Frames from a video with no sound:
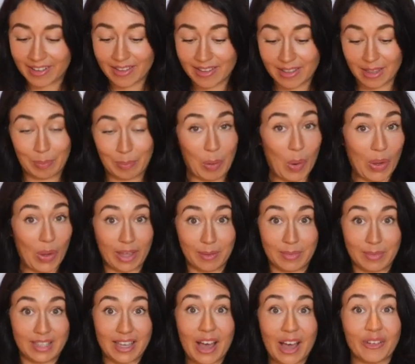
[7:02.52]
The boy
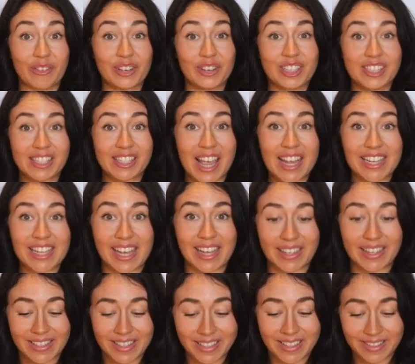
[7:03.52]
himself had said
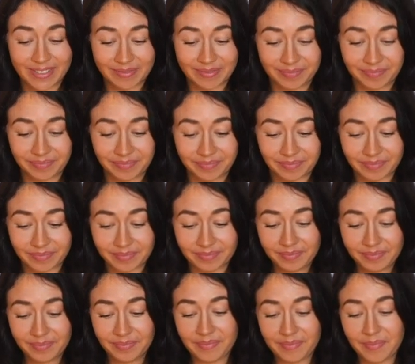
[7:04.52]
it.
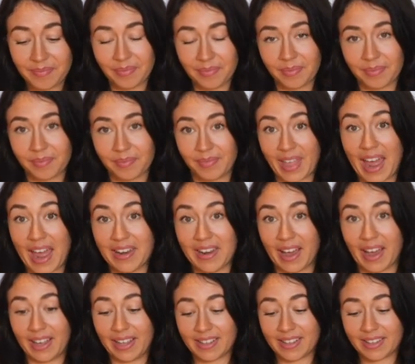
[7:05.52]
That
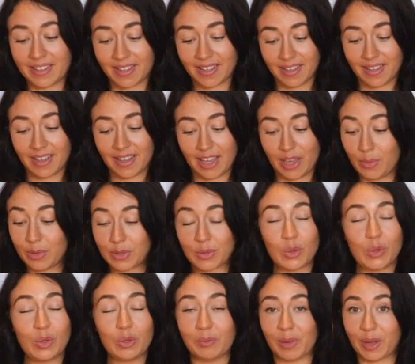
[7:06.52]
night, he was
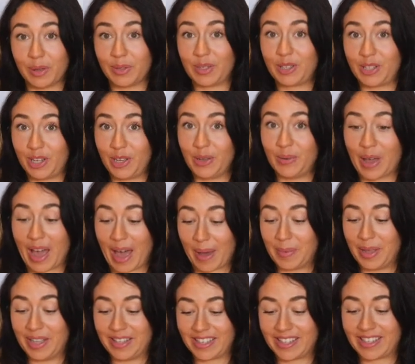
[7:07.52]
almost too
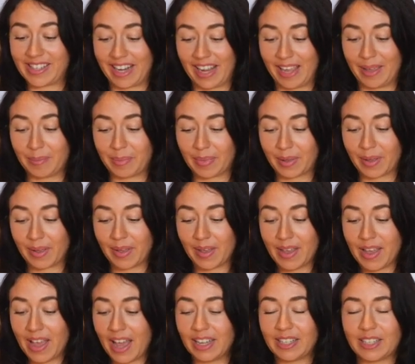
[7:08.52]
happy to sleep,
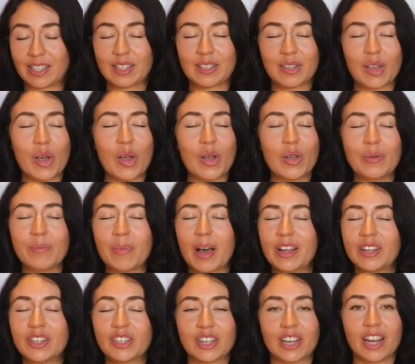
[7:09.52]
and so
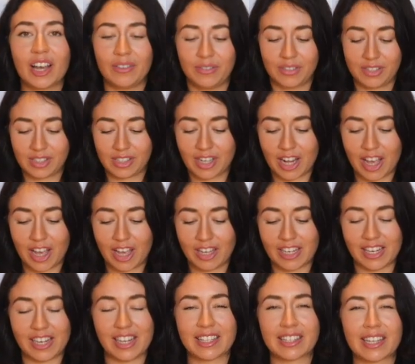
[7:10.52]
much love stirred
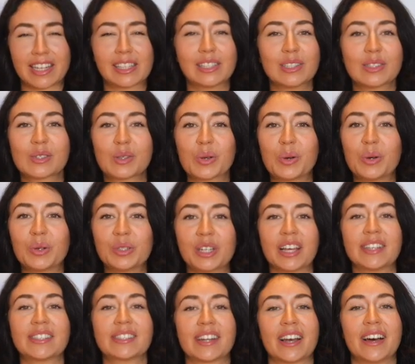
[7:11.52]
in his little
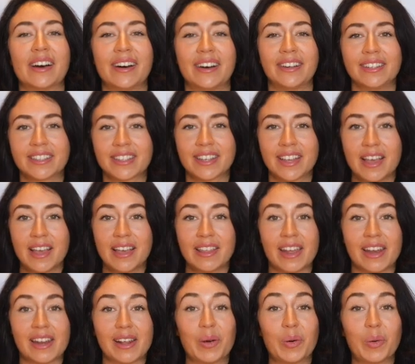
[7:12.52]
sawdust heart
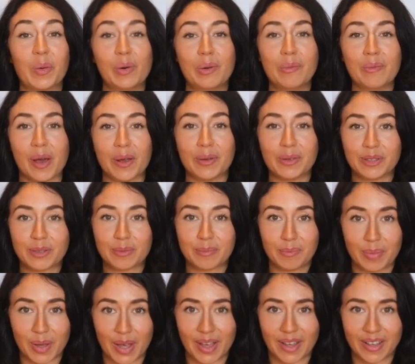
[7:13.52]
that it
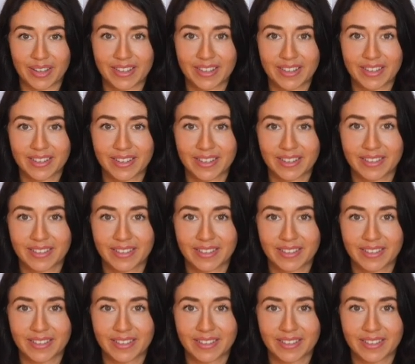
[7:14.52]
almost burst.